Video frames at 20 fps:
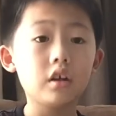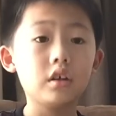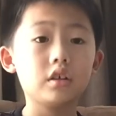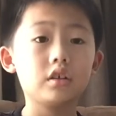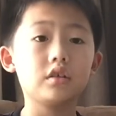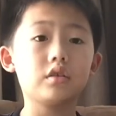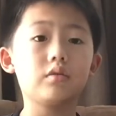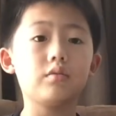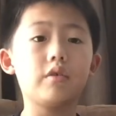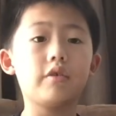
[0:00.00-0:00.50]

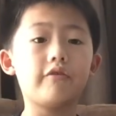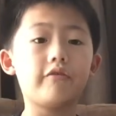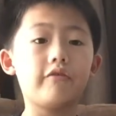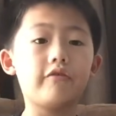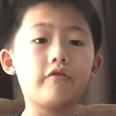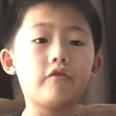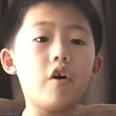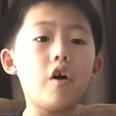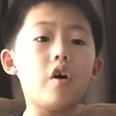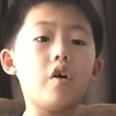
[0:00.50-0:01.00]
So we
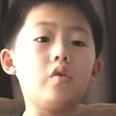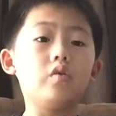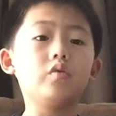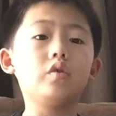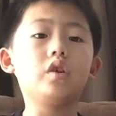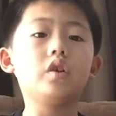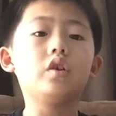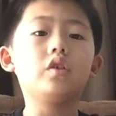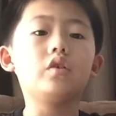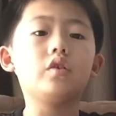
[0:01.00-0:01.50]

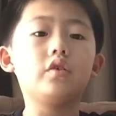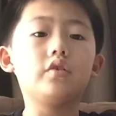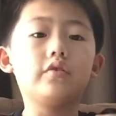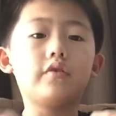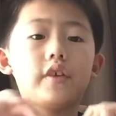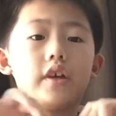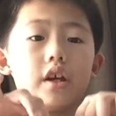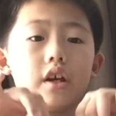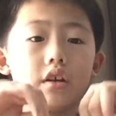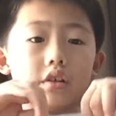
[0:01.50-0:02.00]
fold over
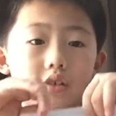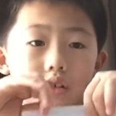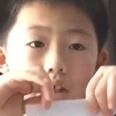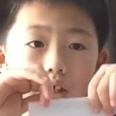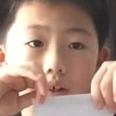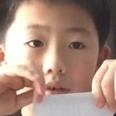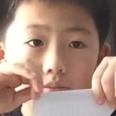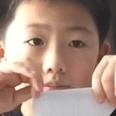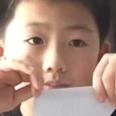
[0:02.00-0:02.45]
here, see?